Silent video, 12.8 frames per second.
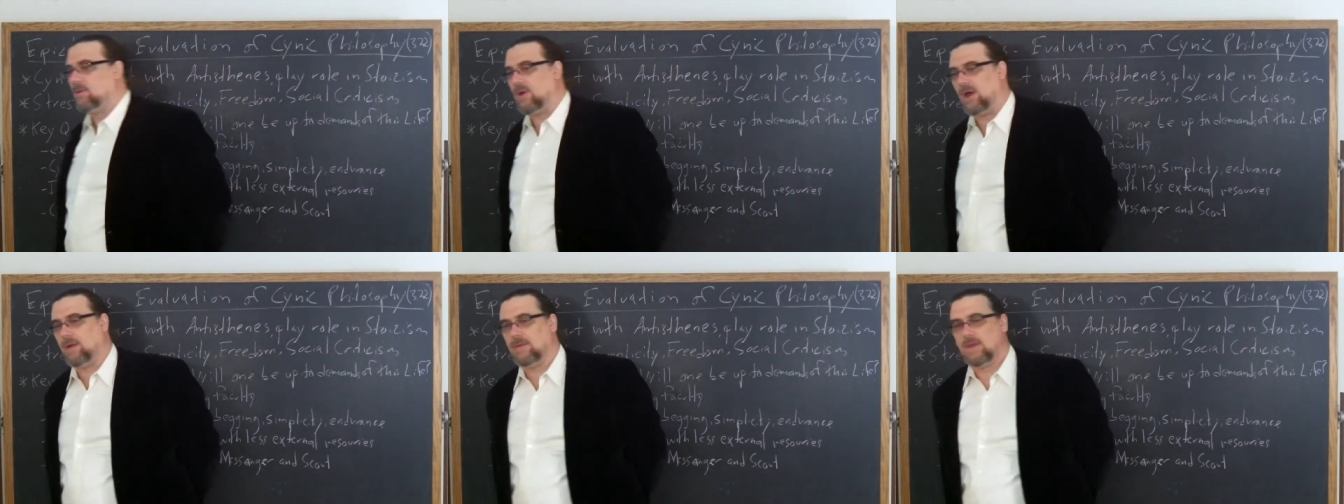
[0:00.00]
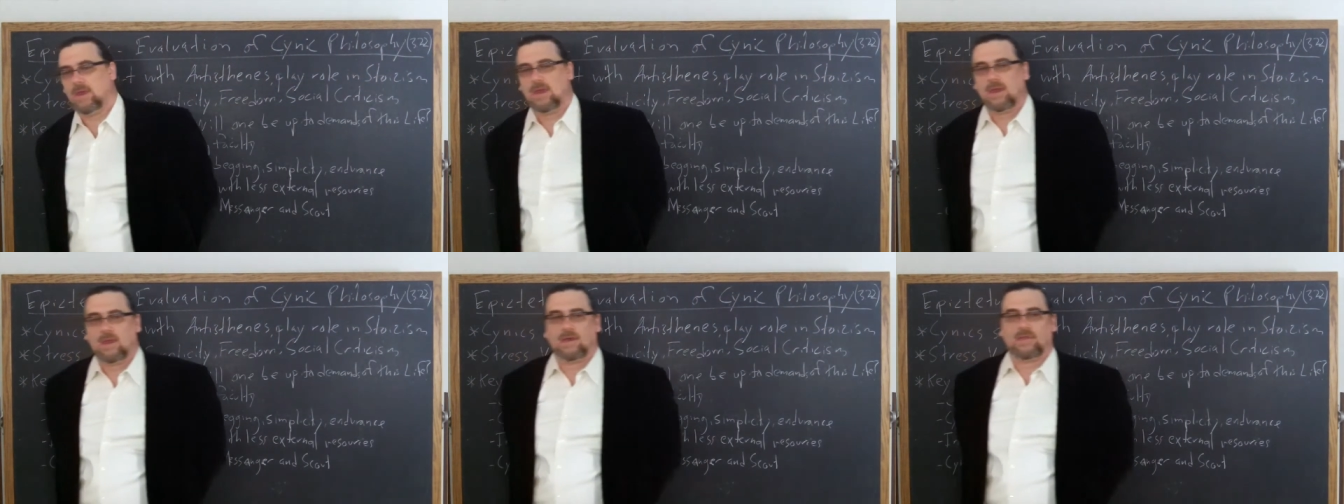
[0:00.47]
Well,
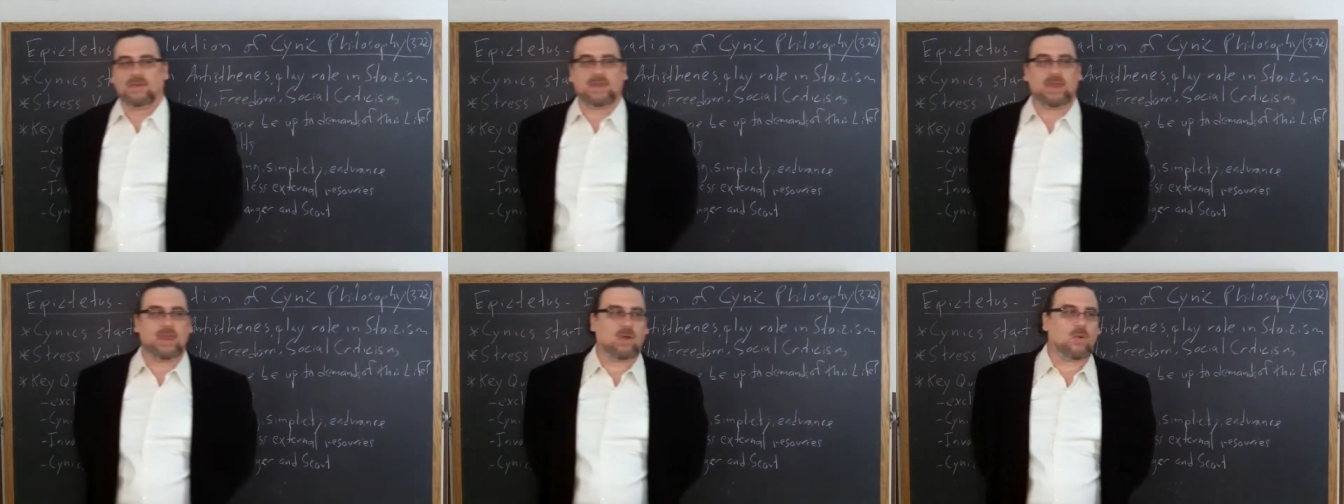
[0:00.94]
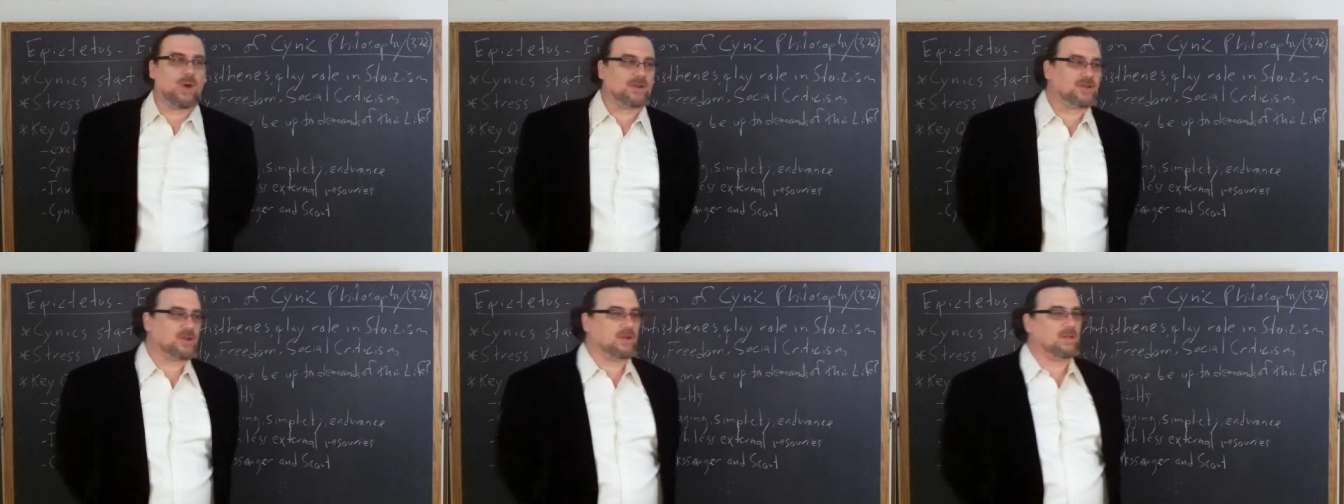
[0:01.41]
the key
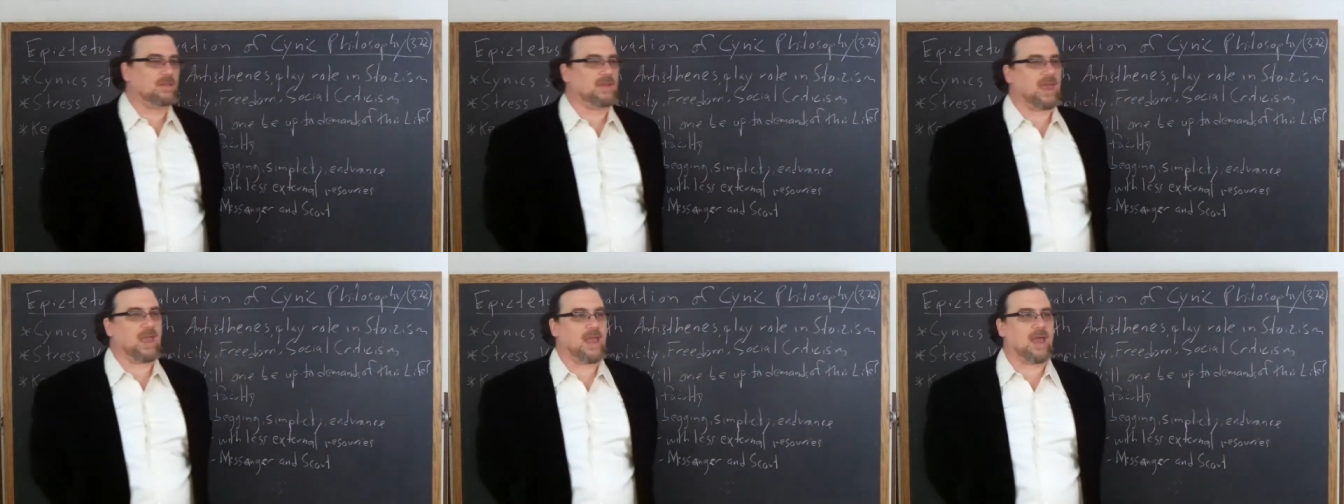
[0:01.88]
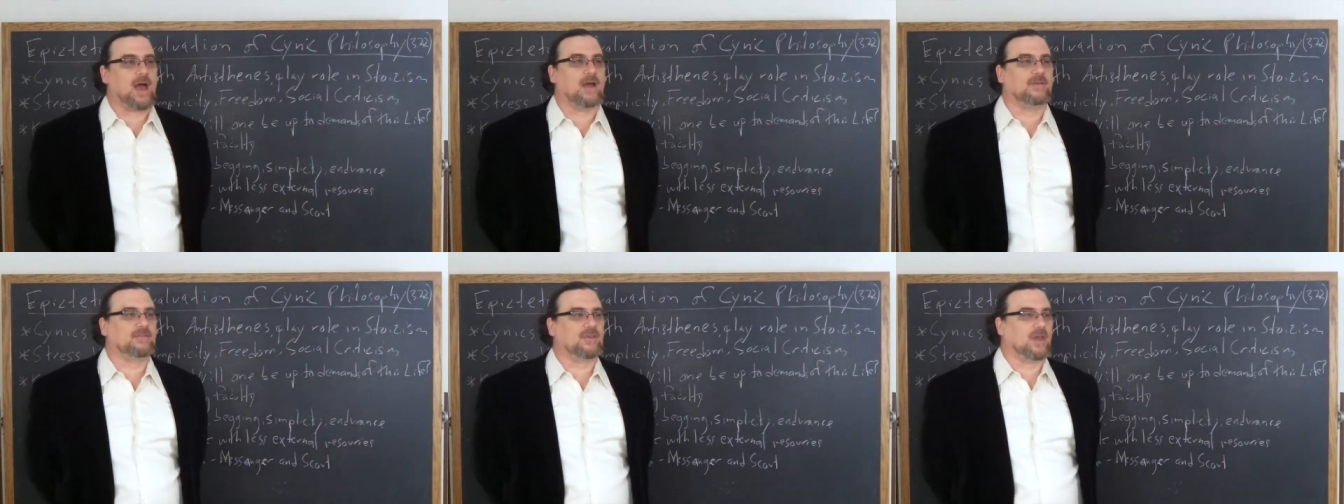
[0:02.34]
question to
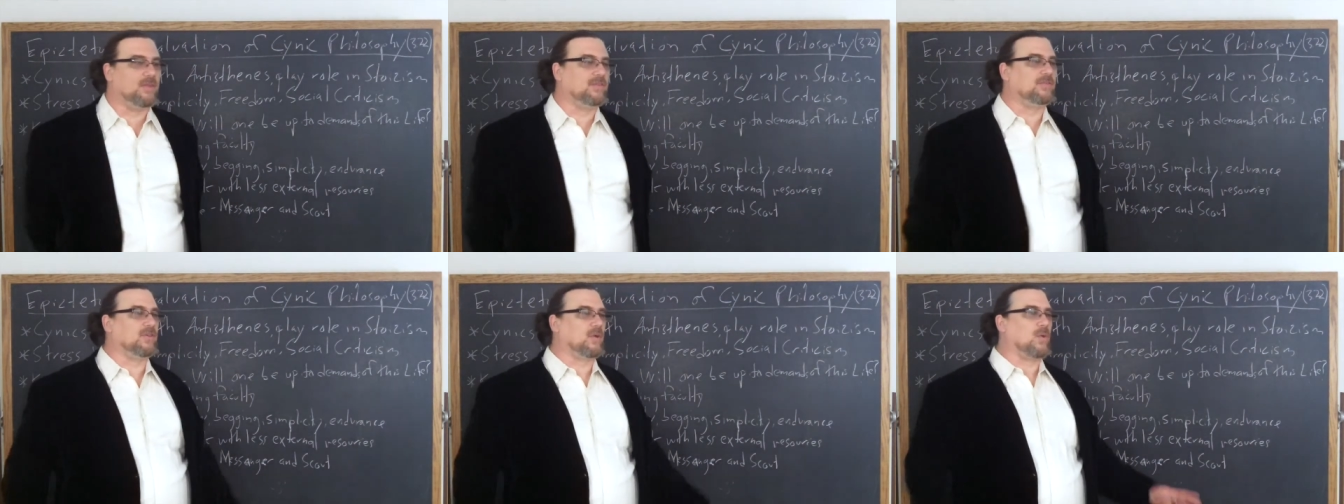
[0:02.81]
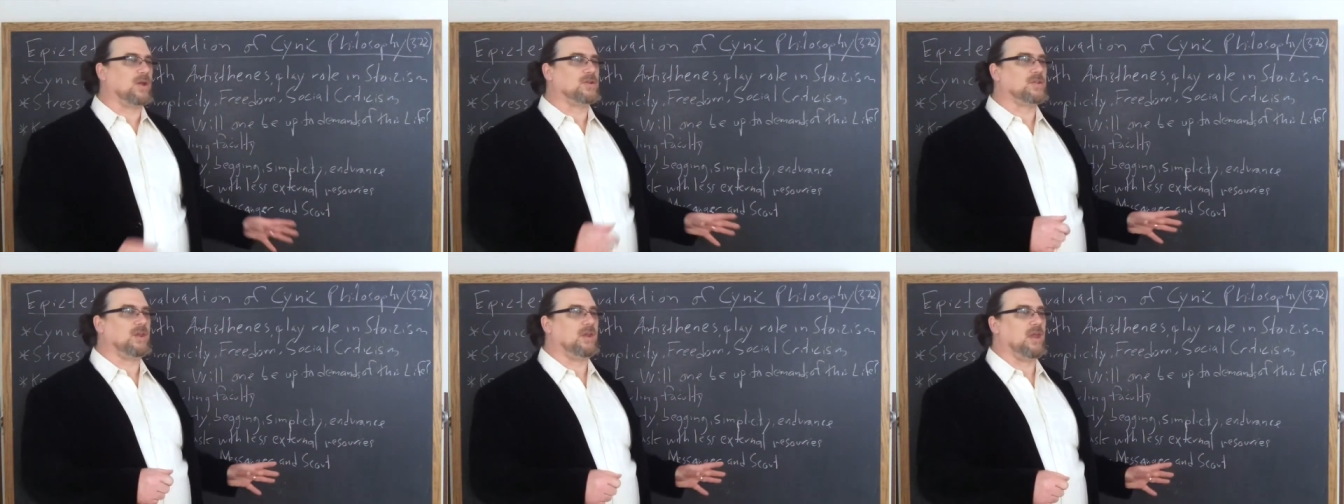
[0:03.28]
ask, and this is the
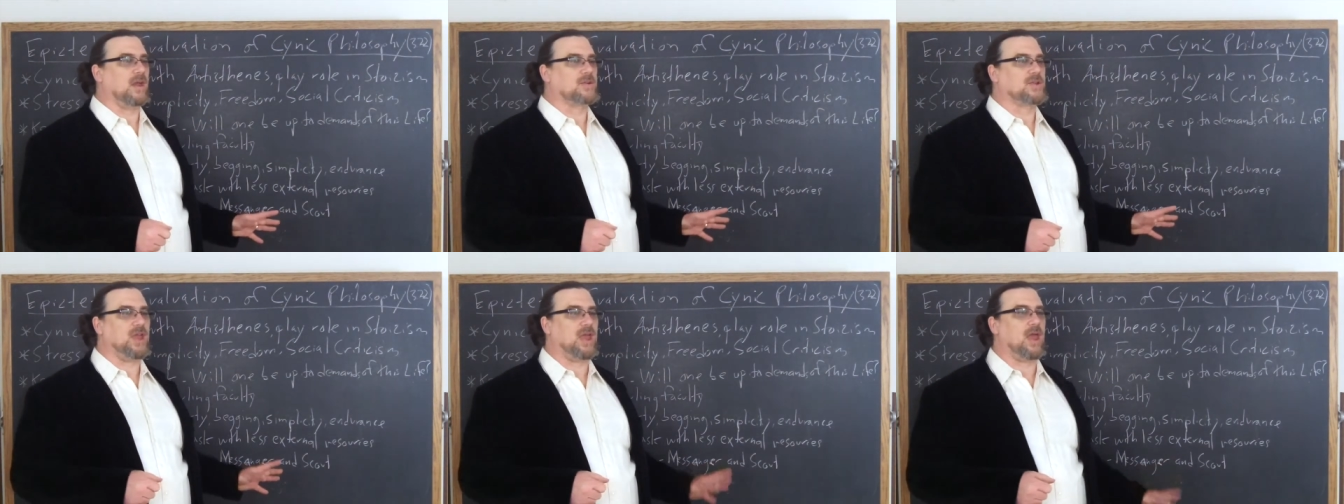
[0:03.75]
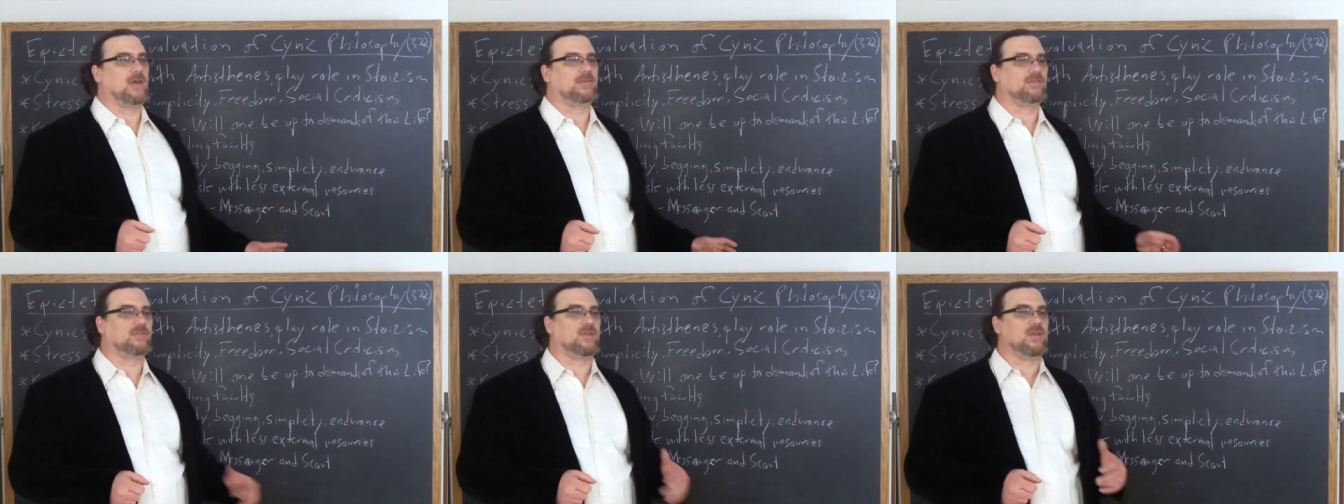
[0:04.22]
question that he actually
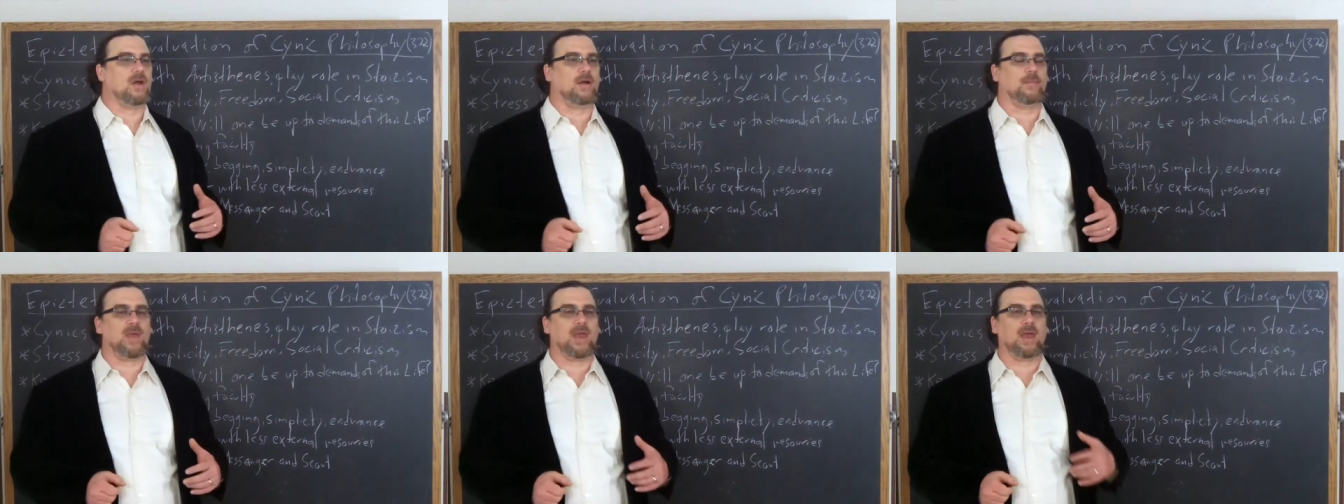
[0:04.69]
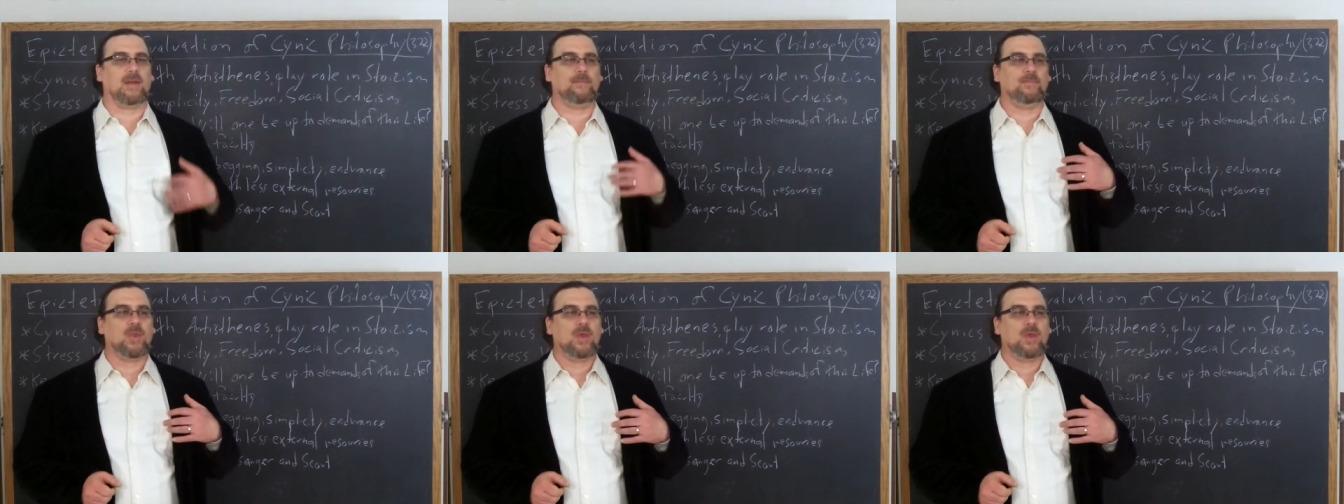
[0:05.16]
asks the young man